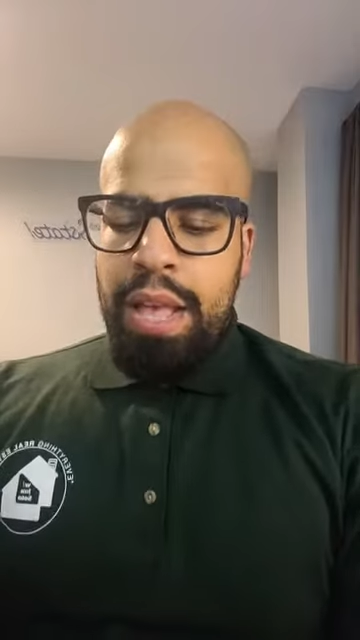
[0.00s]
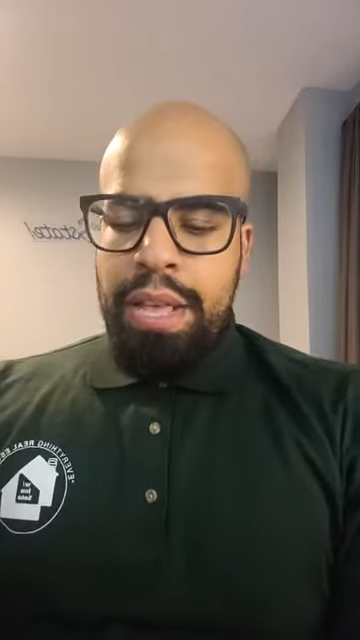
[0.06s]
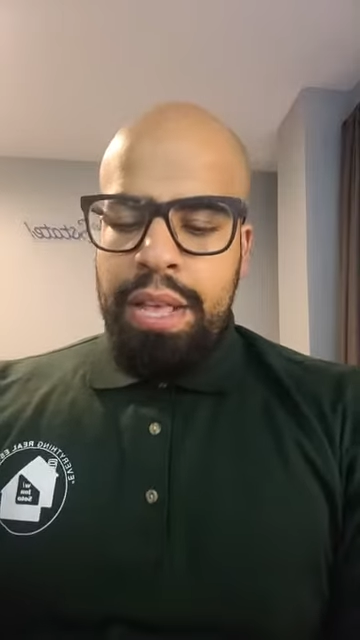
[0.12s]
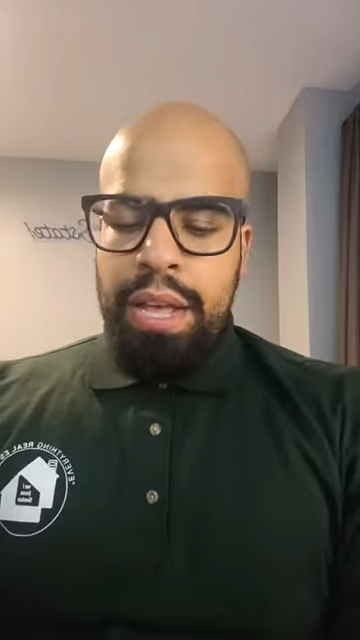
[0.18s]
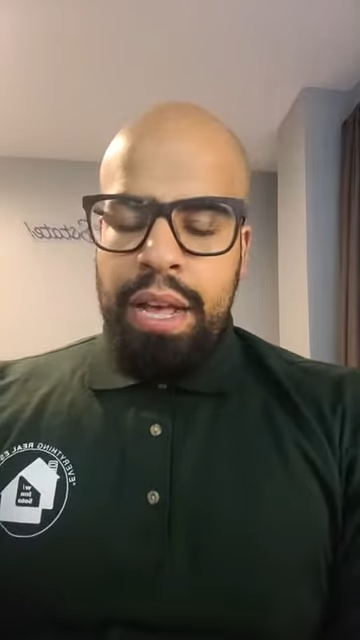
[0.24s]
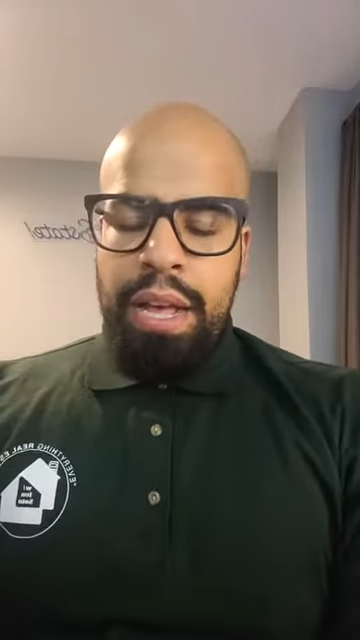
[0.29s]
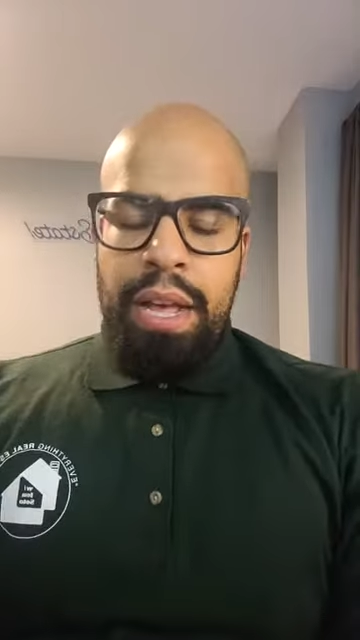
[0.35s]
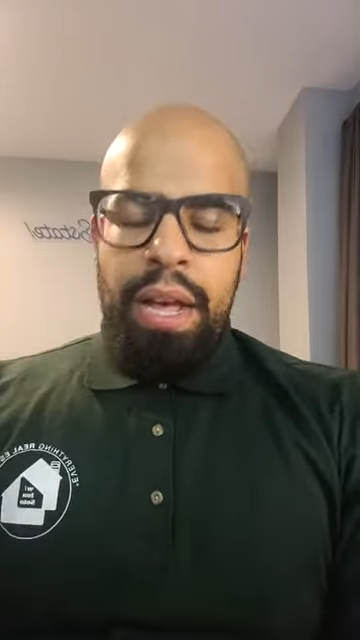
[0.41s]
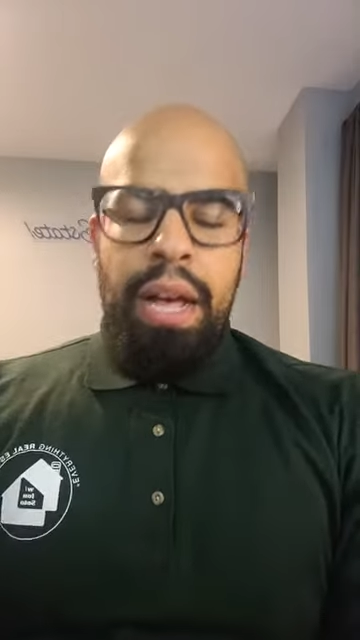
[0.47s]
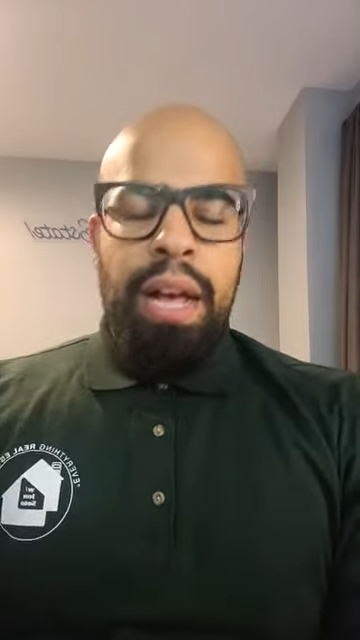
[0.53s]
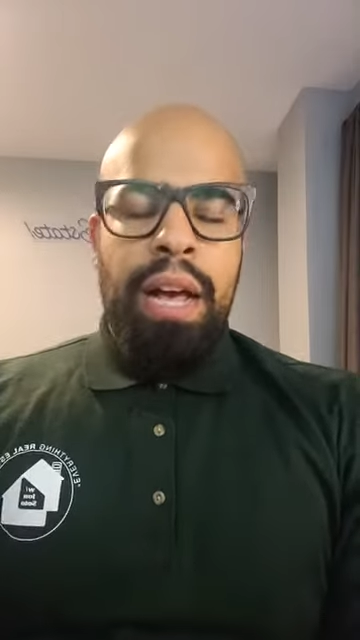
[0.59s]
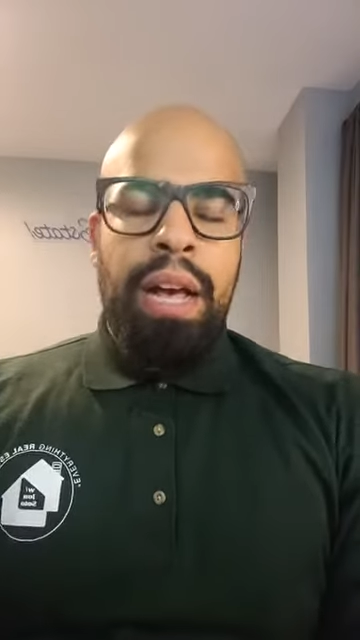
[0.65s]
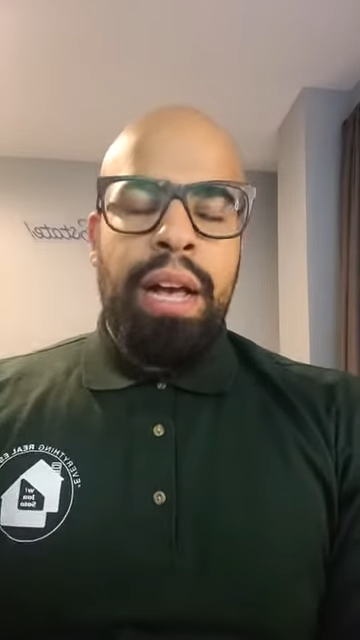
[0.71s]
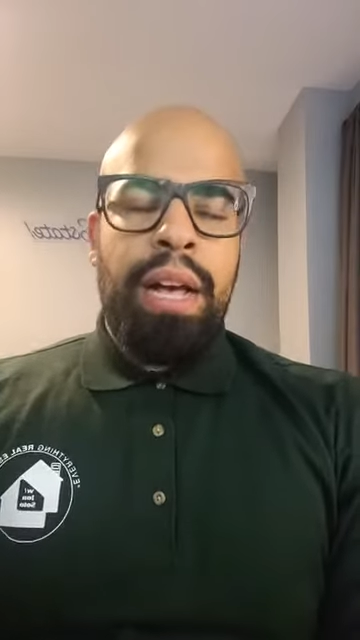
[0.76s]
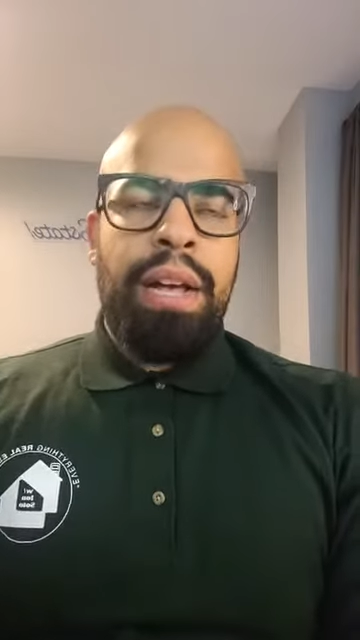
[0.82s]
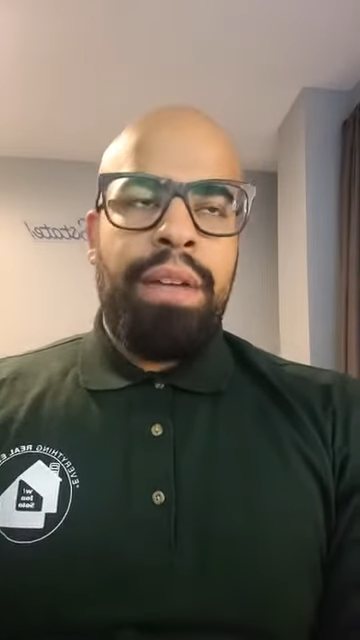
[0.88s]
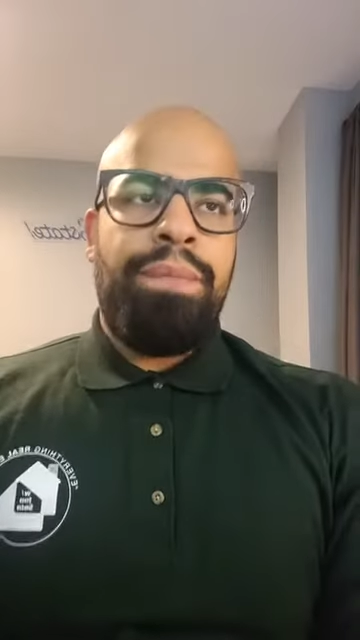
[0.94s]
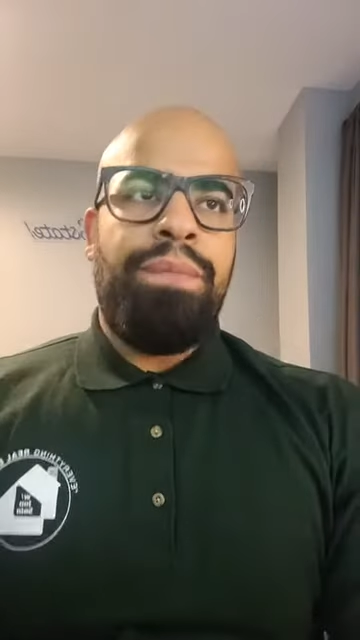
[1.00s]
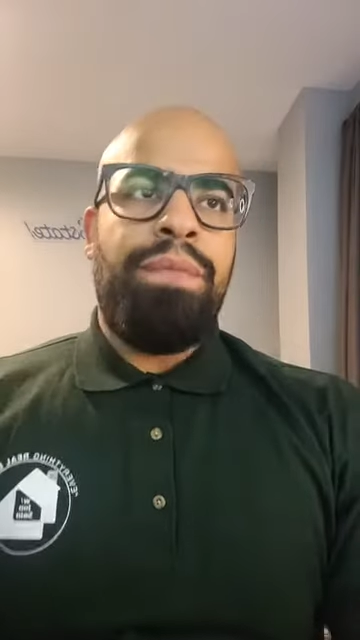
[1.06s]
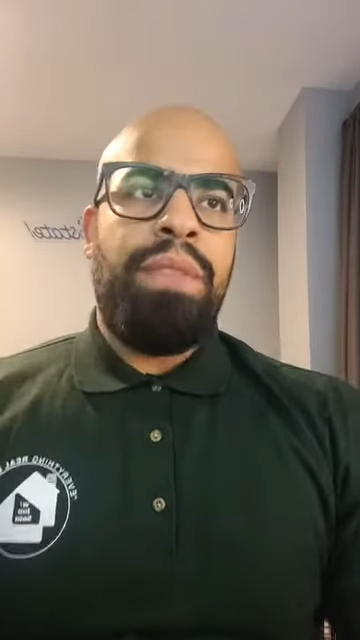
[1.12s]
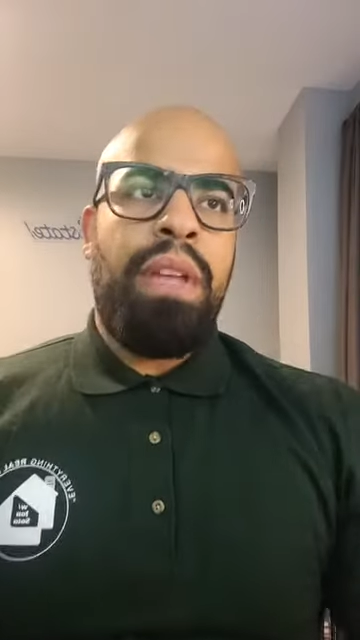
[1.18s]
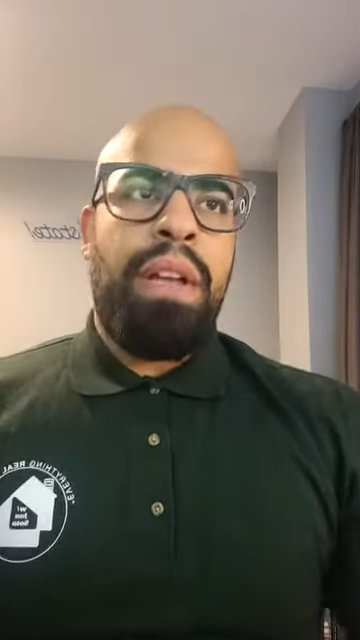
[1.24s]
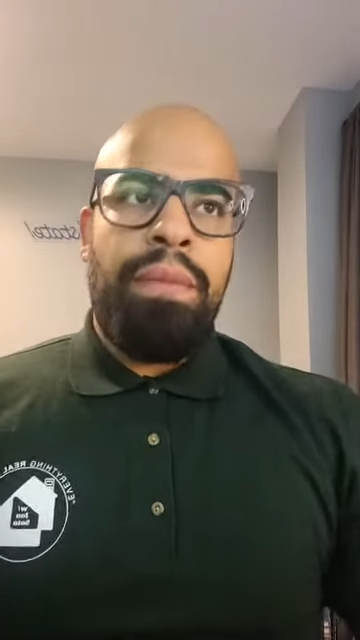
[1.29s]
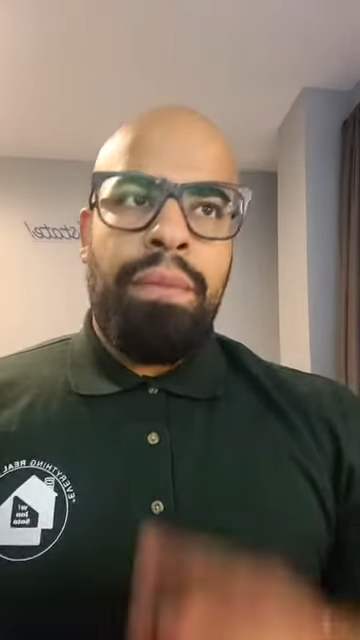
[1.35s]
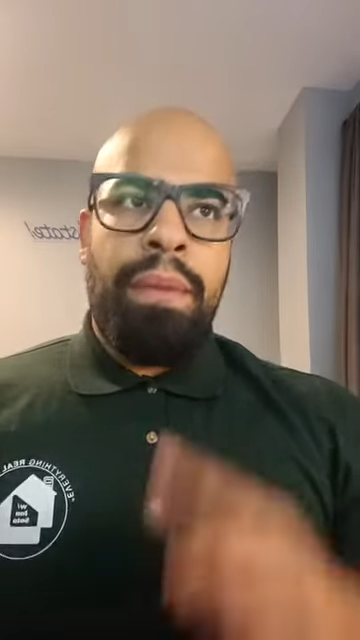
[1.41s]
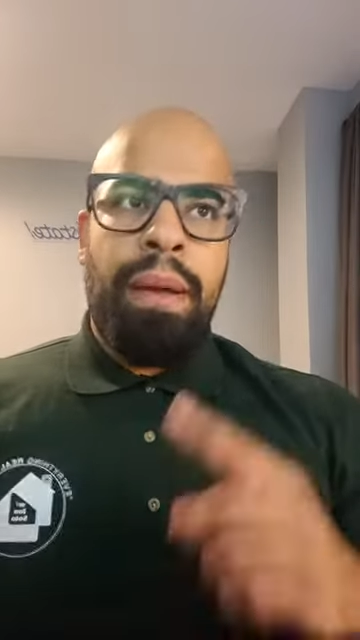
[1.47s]
Uh,
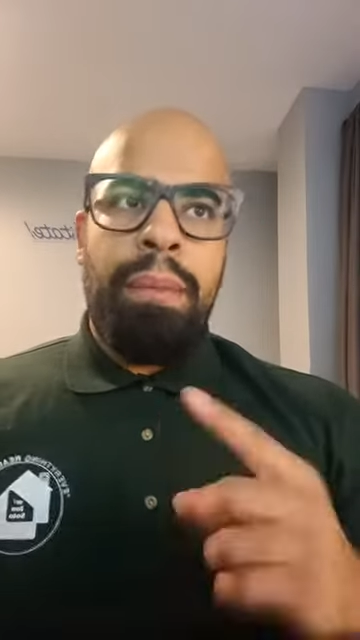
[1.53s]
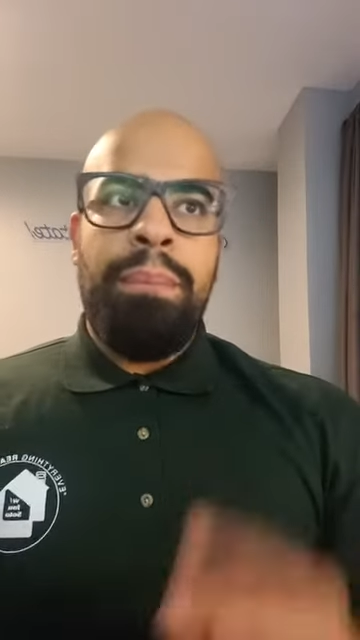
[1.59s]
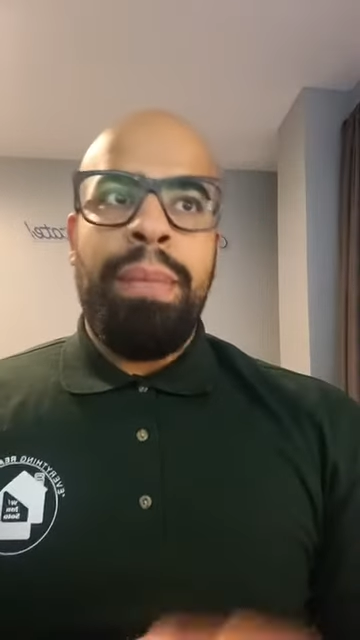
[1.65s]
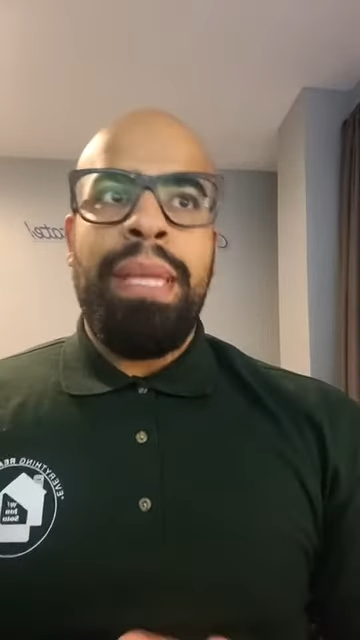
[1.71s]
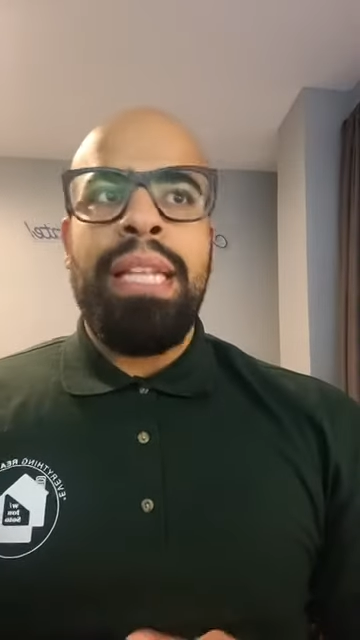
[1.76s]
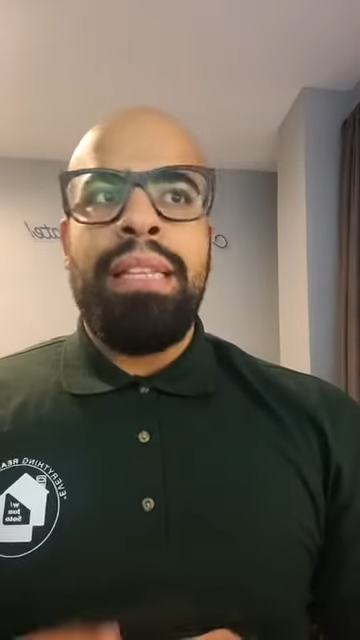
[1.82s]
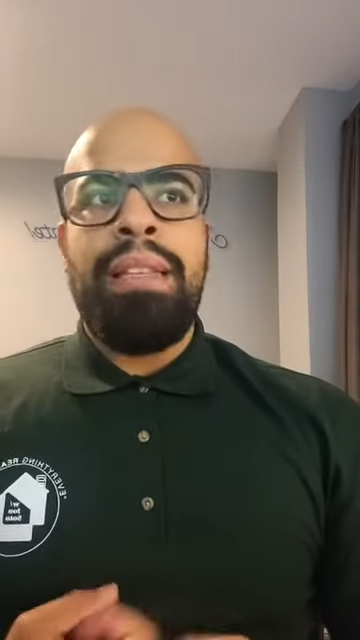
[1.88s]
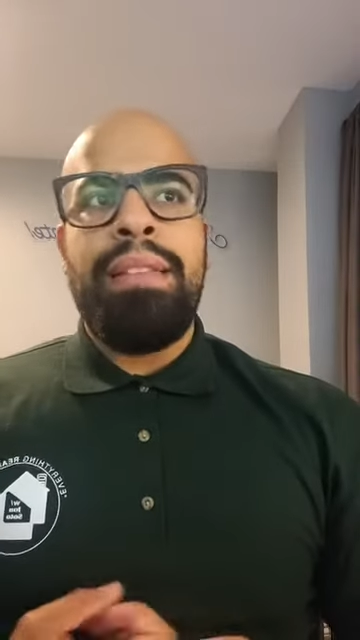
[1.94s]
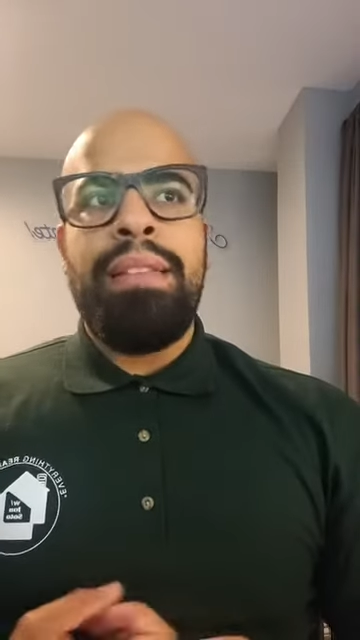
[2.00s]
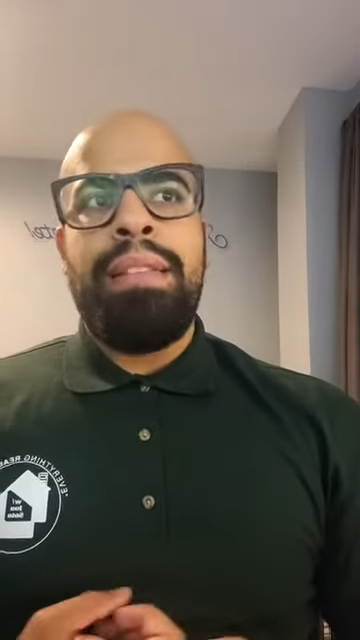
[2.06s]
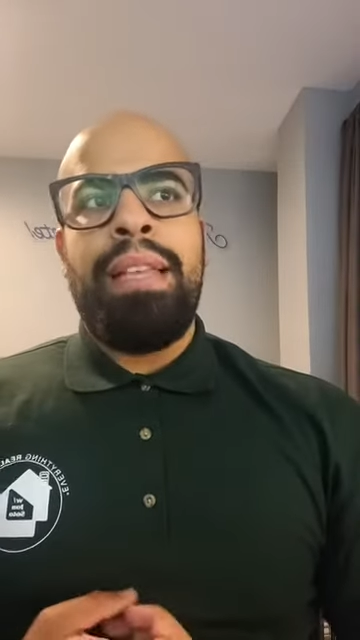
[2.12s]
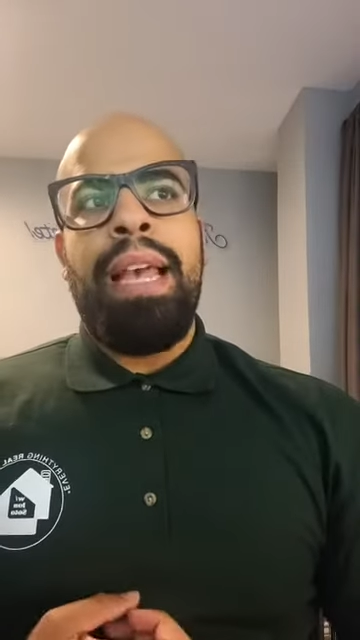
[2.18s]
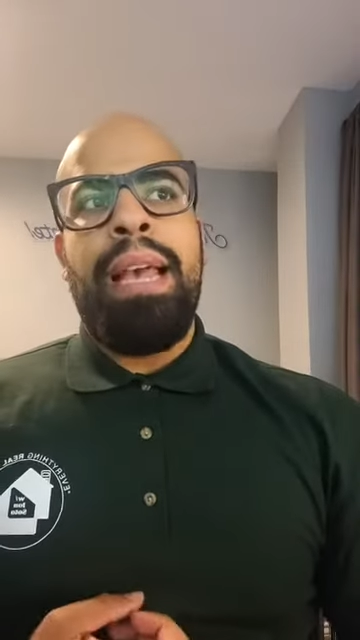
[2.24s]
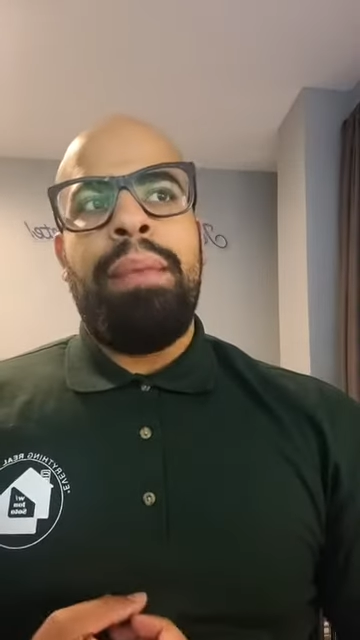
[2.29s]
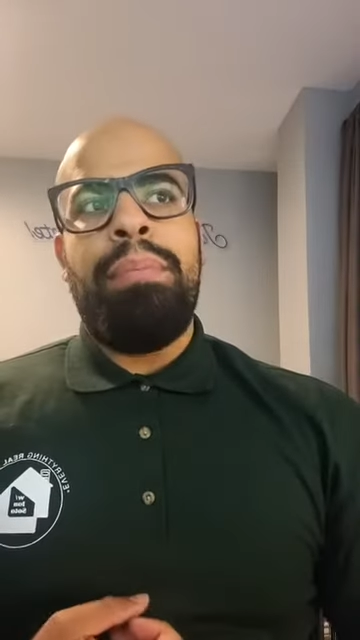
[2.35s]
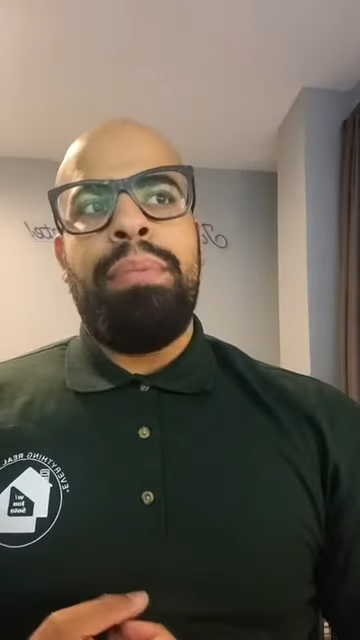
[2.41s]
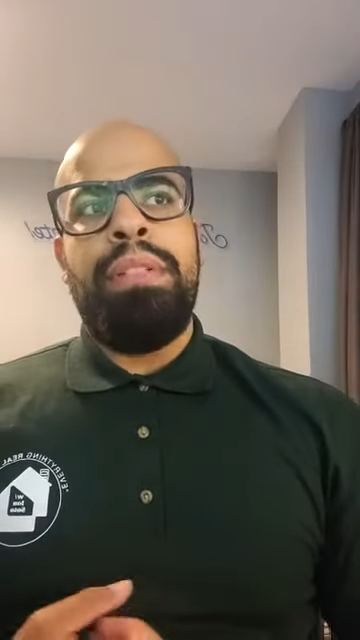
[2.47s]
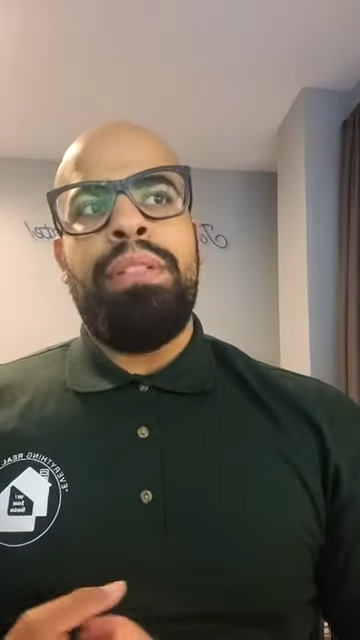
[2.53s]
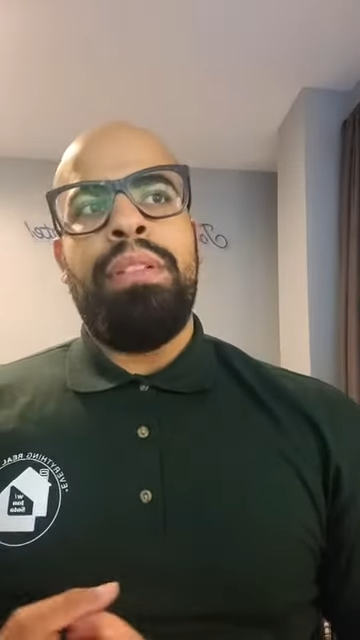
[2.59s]
uh, many things can happen.